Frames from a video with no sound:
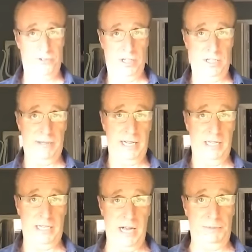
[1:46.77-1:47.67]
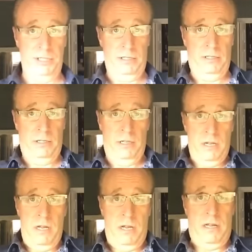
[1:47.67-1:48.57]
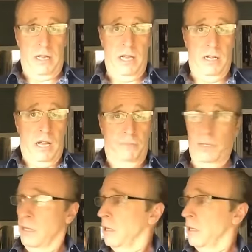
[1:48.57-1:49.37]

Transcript: Look, like a helicopter. Like a helicopter.